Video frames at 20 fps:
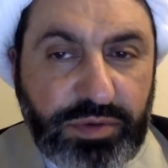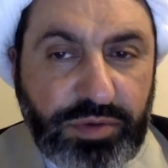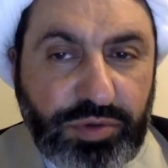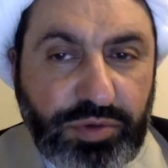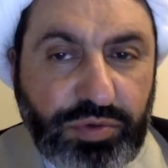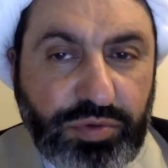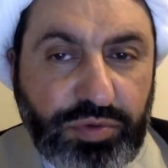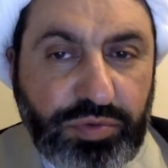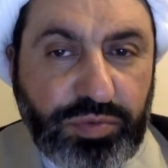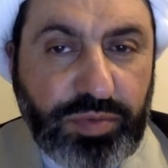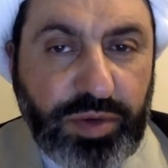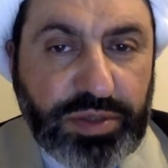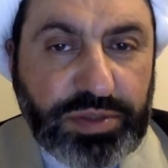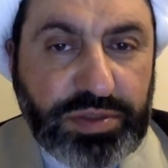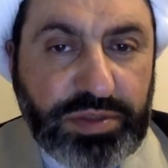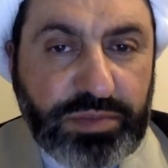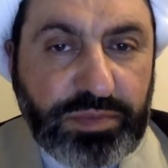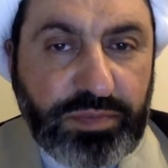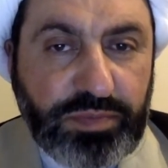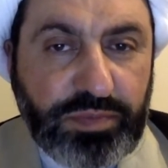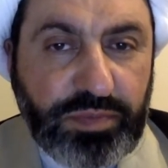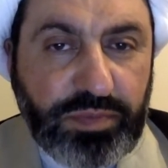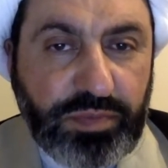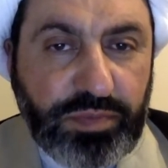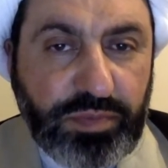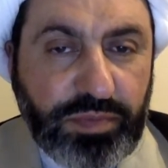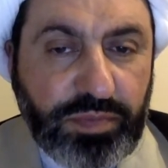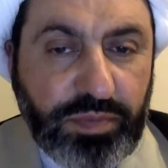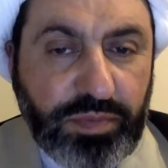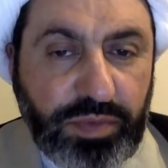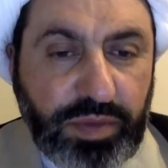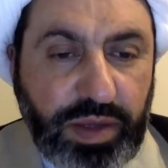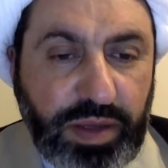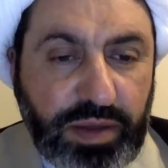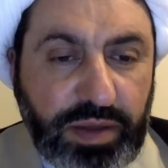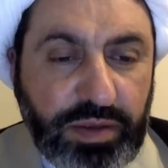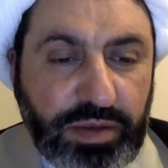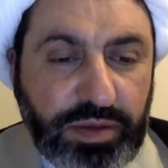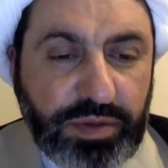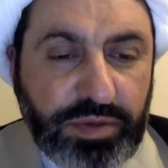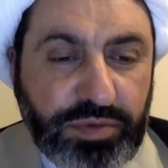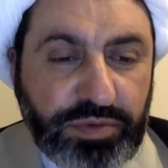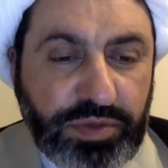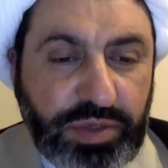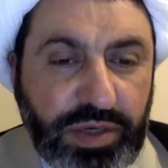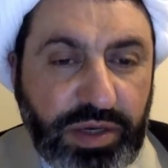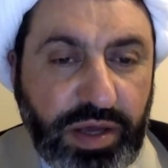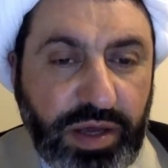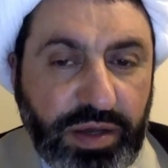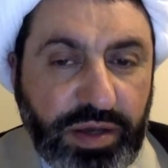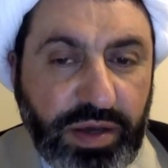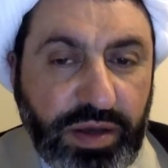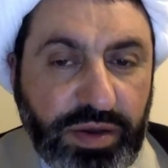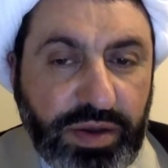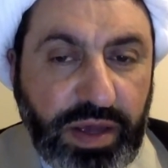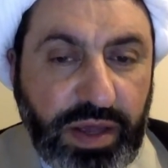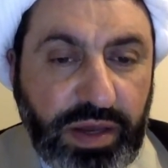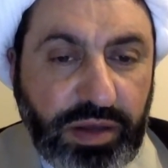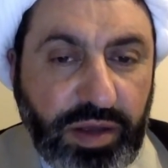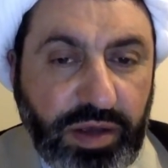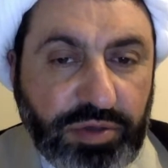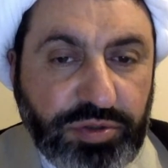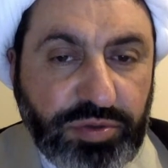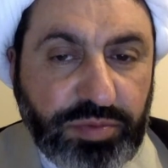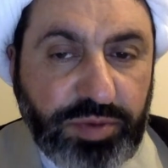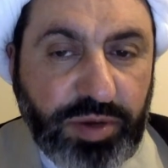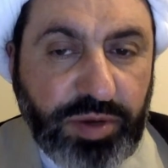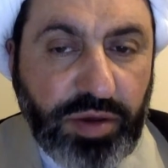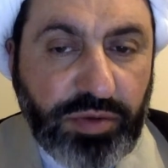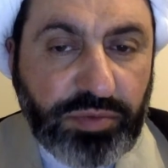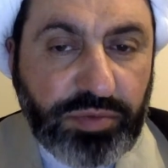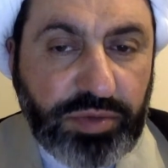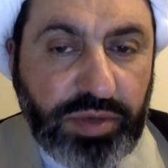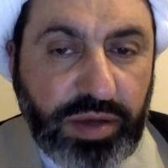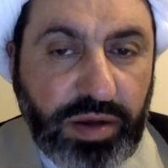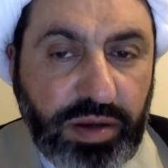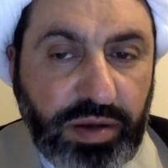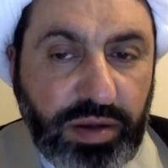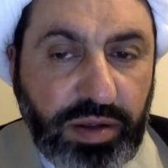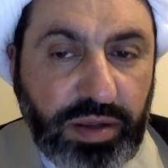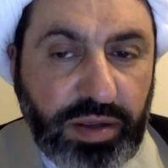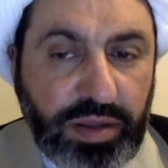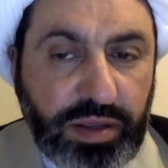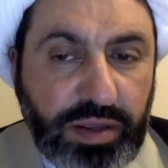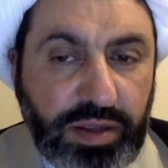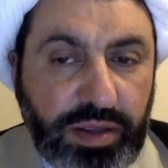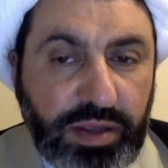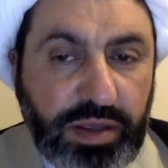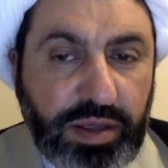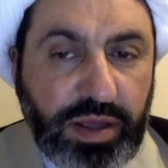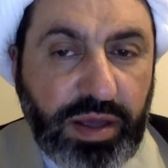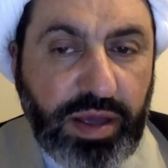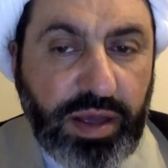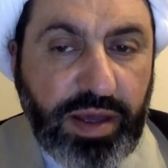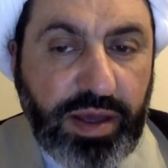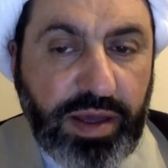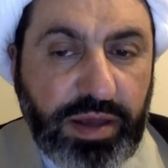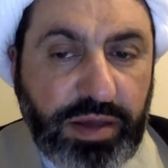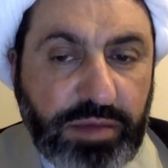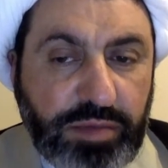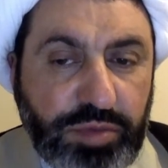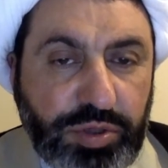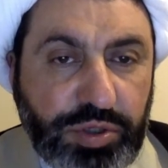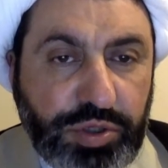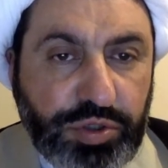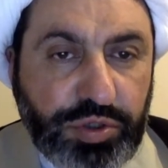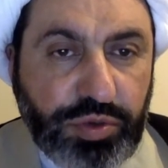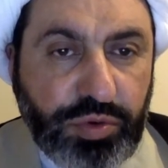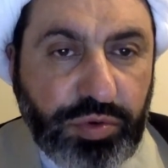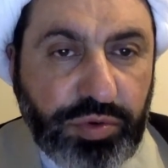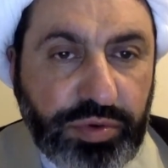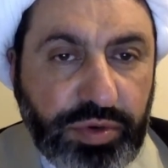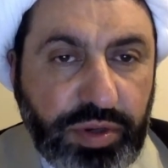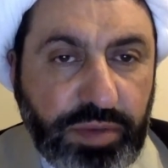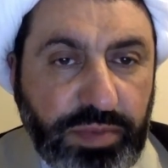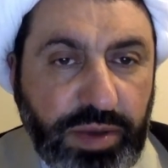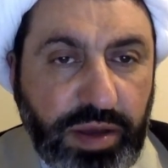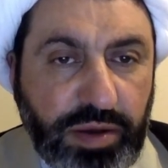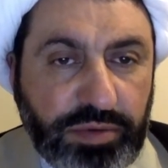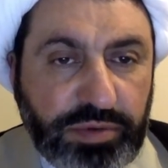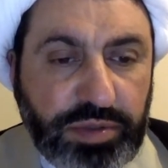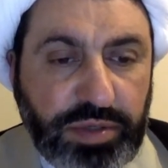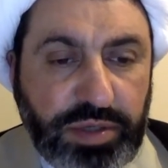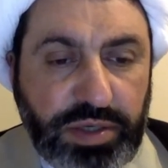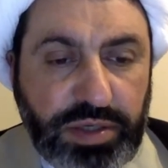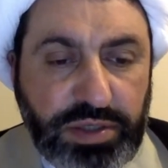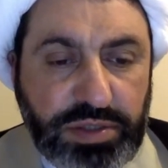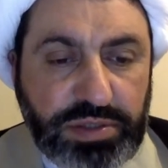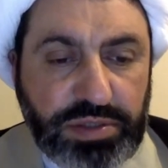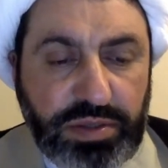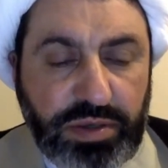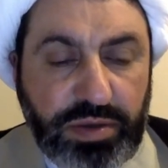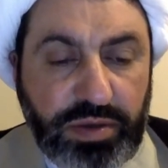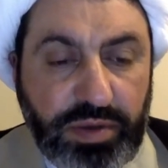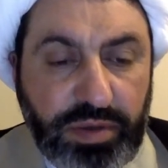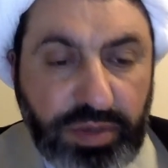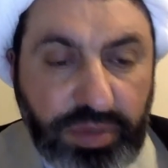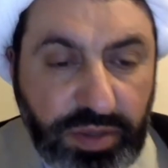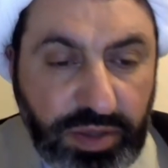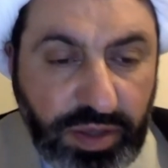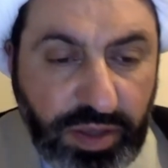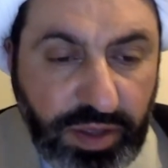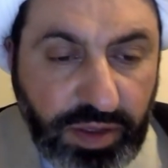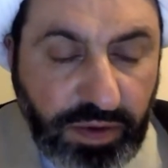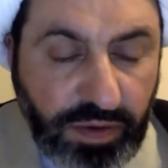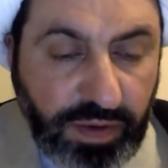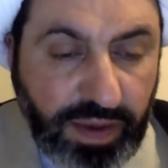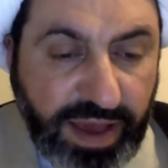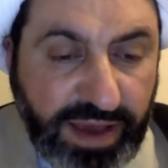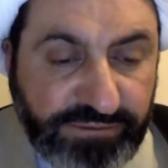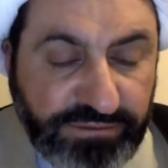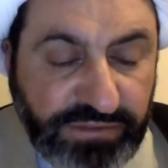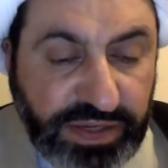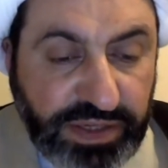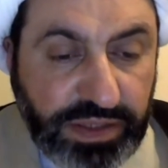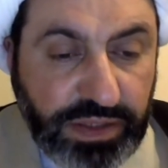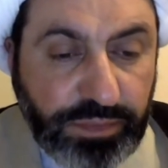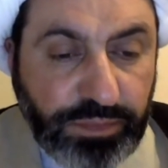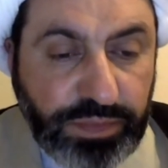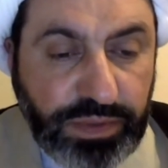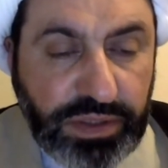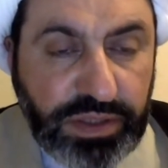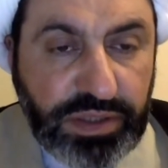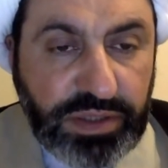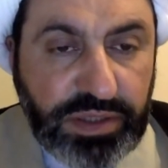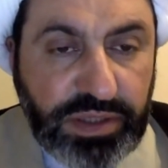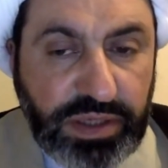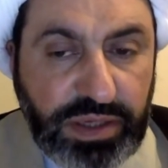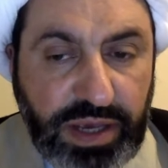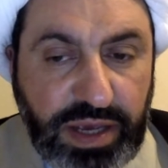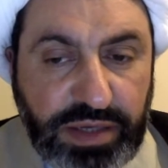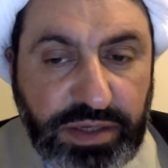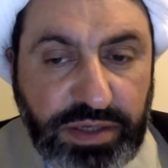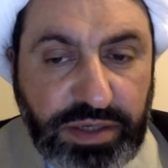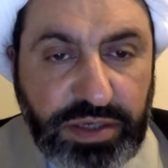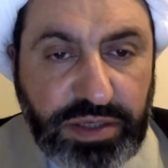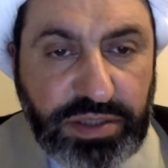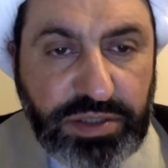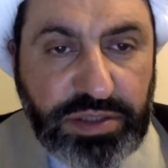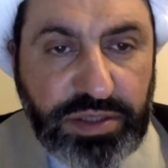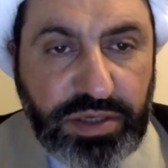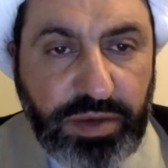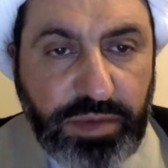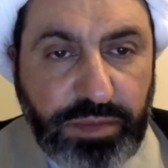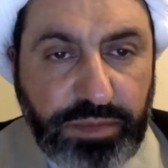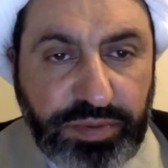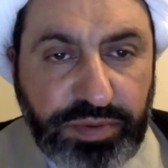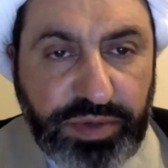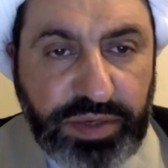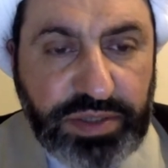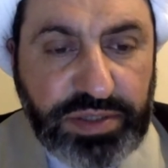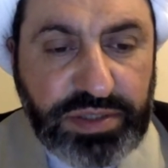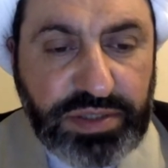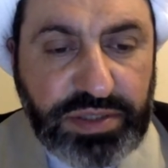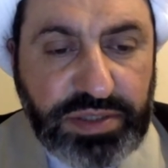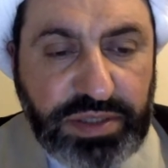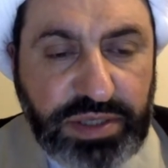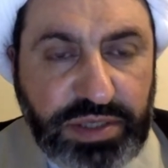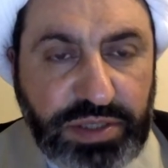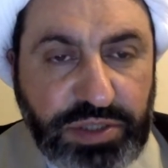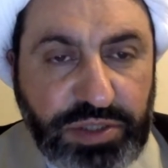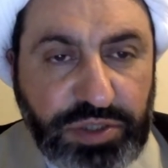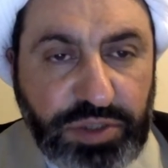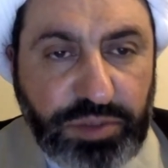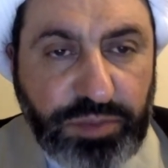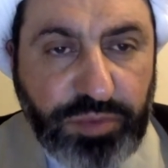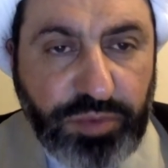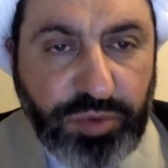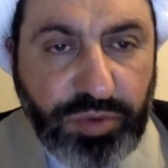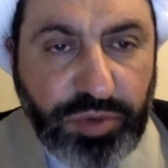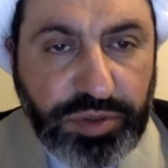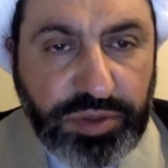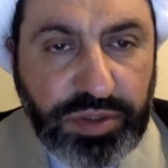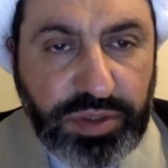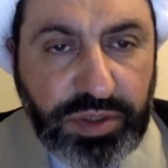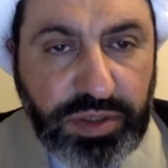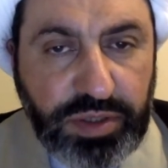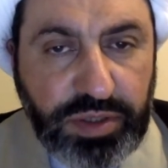You must rely on Allah subhanahu wa ta'ala and be sure about his availability and his presence and support